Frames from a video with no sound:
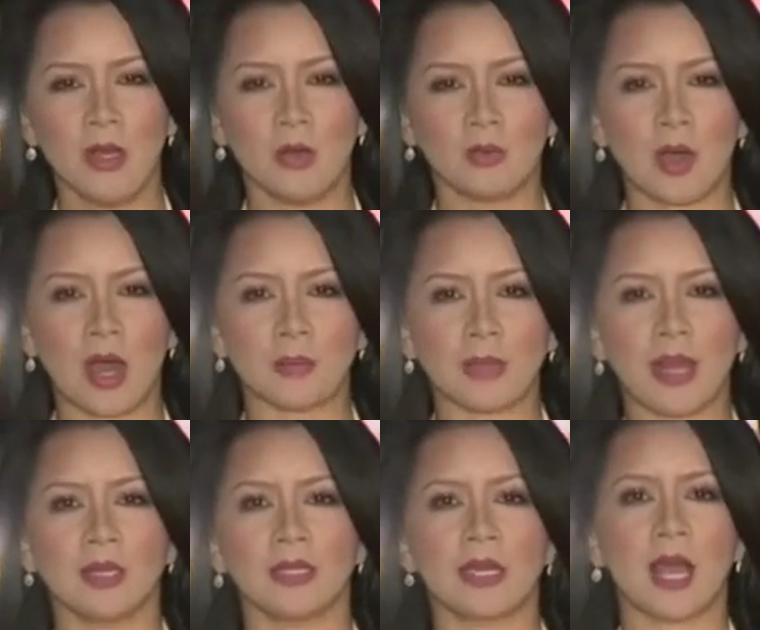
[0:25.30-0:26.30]
Well, Rob
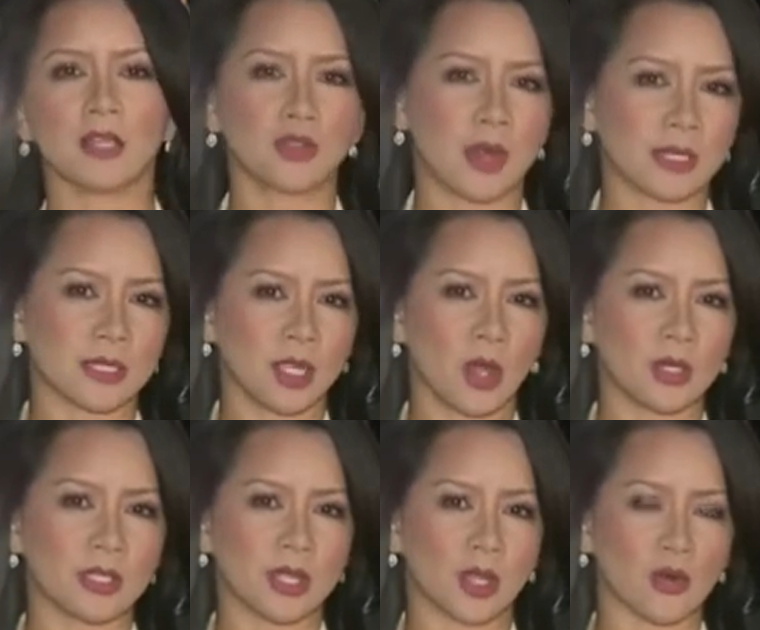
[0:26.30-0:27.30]
Kelly, Caltrans
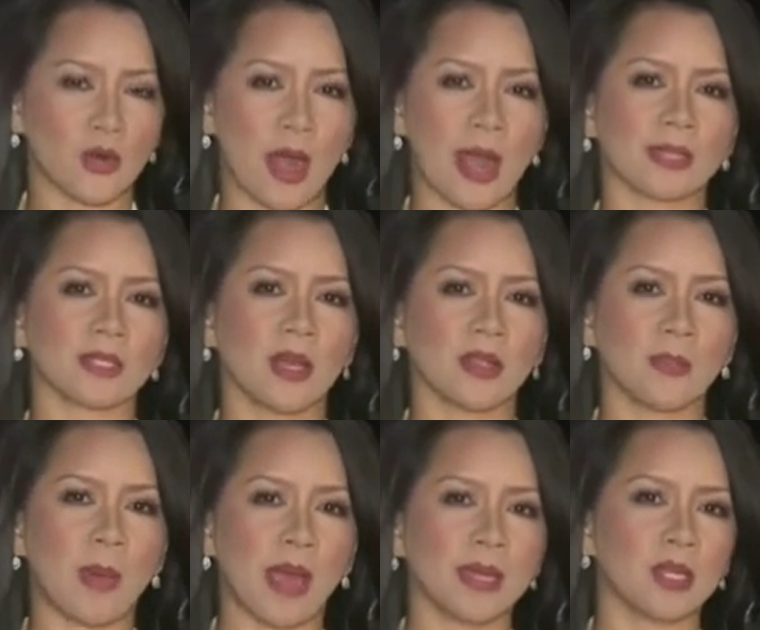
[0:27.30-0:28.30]
noticed the cracks on the
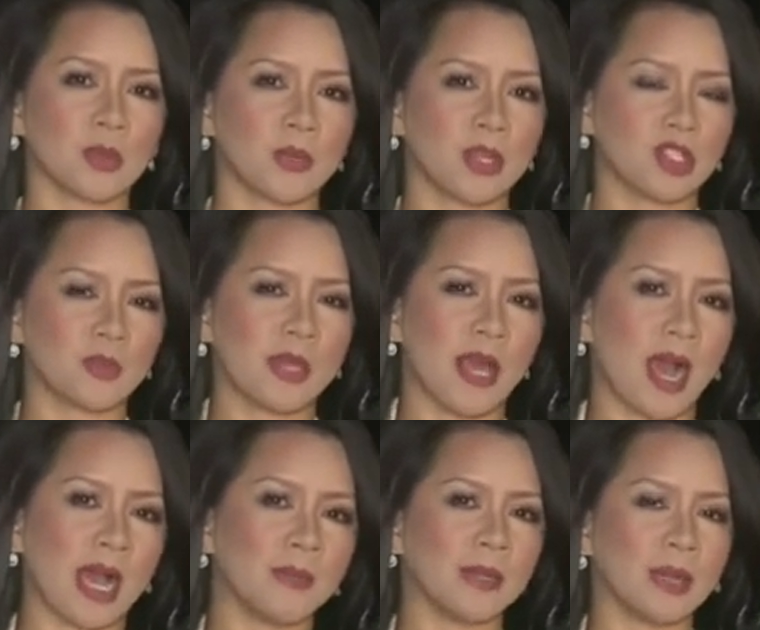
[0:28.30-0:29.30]
Pioneer Bridge
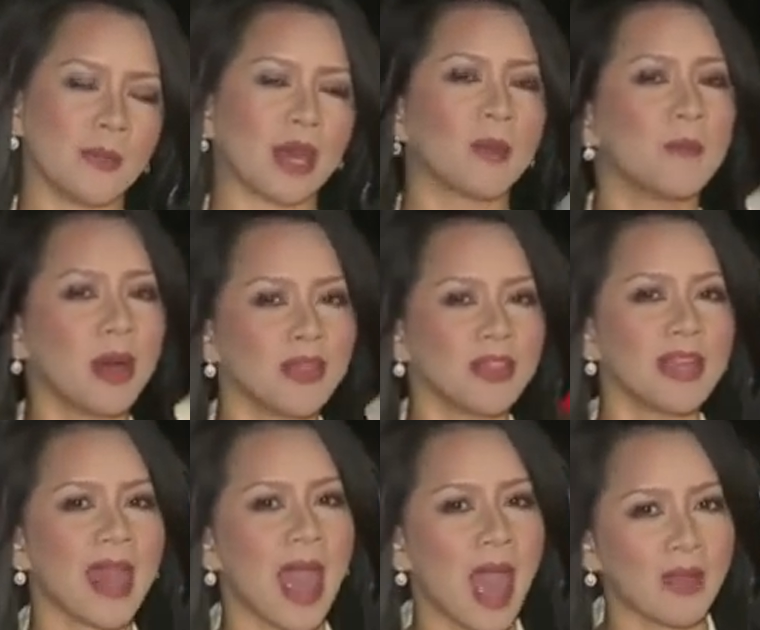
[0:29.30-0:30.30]
behind me about a month
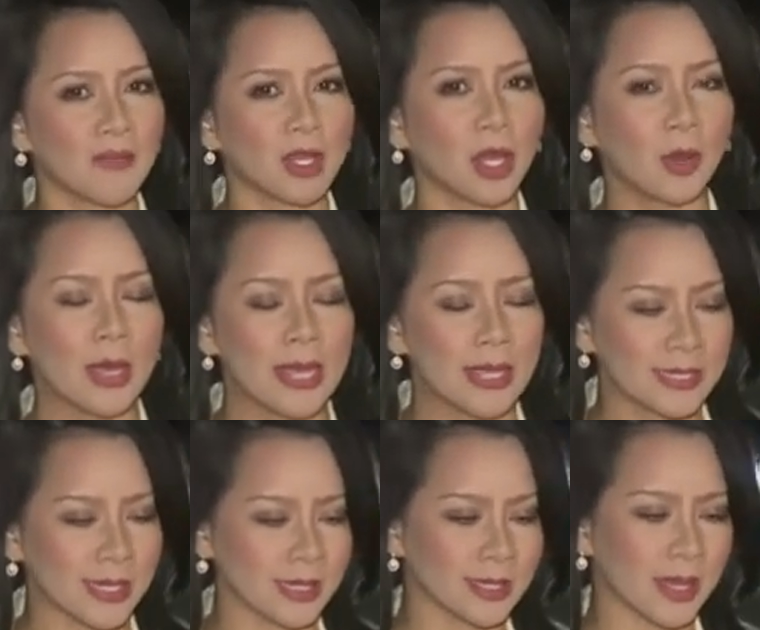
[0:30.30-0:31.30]
and a half ago.
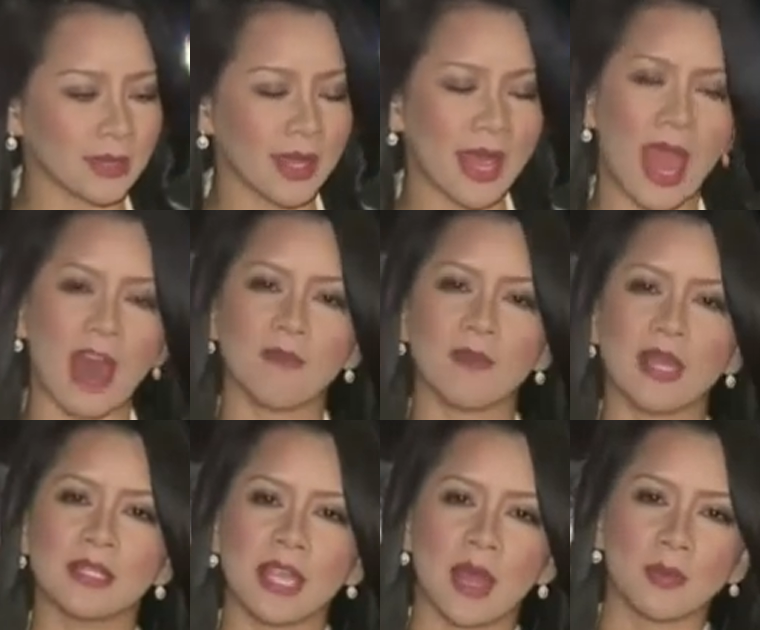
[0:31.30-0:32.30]
Since then, they have
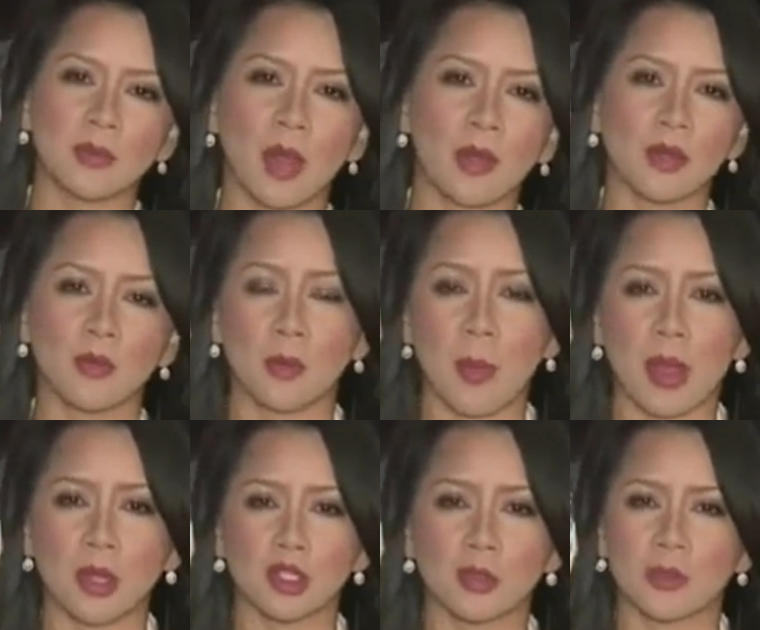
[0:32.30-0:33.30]
made temporary
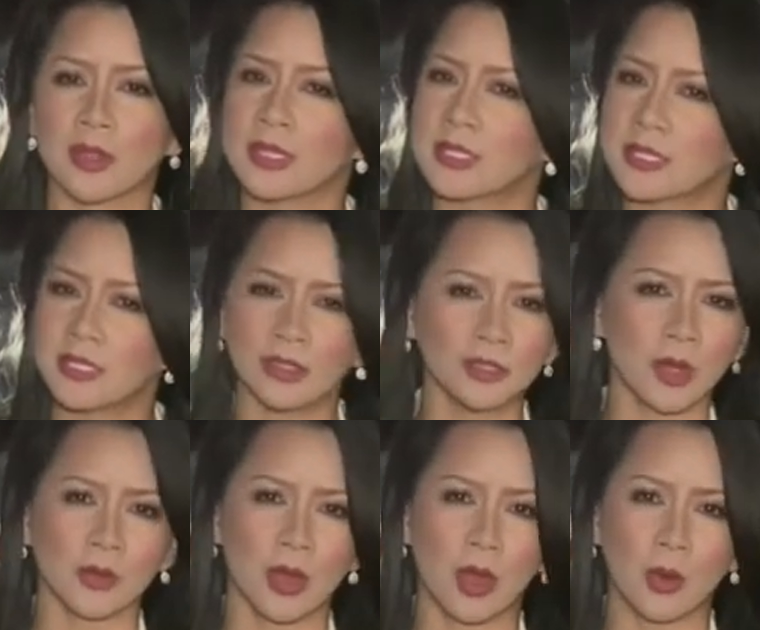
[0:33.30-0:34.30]
repairs, but they still
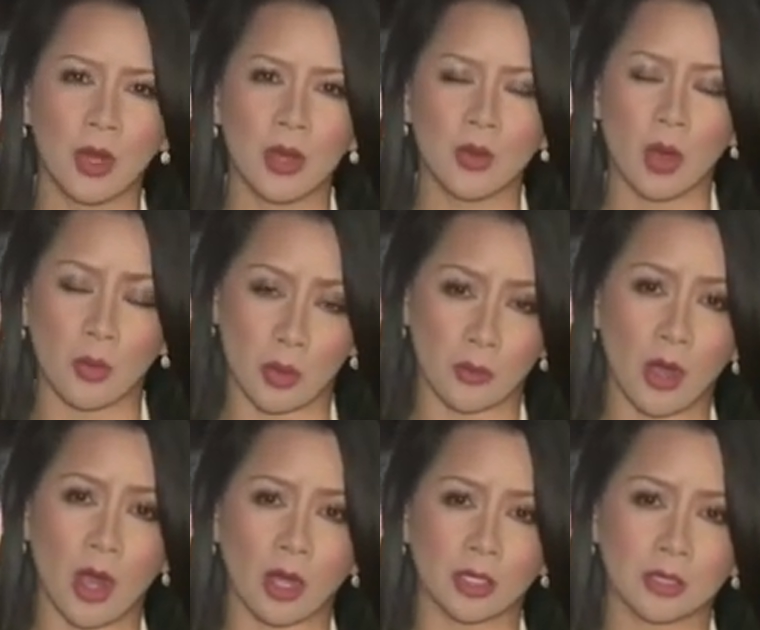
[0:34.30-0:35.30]
don't know what went
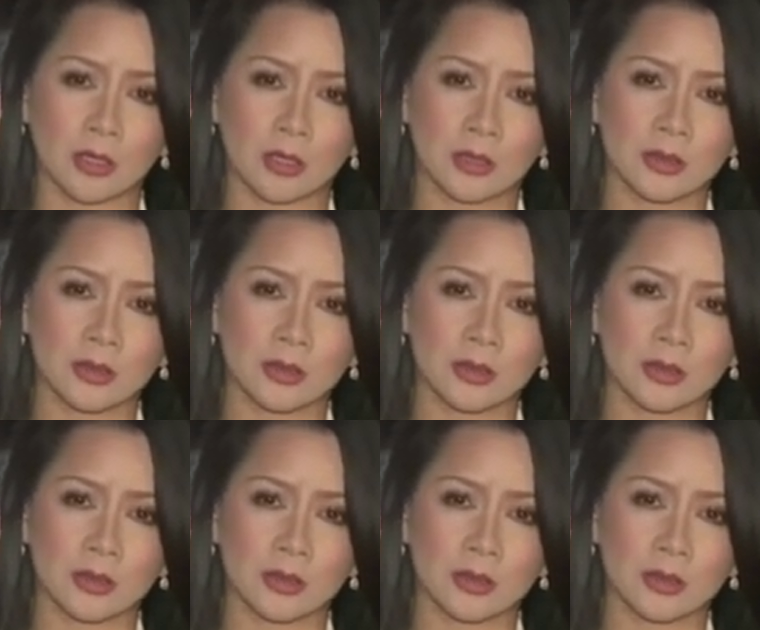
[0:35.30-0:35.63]
wrong.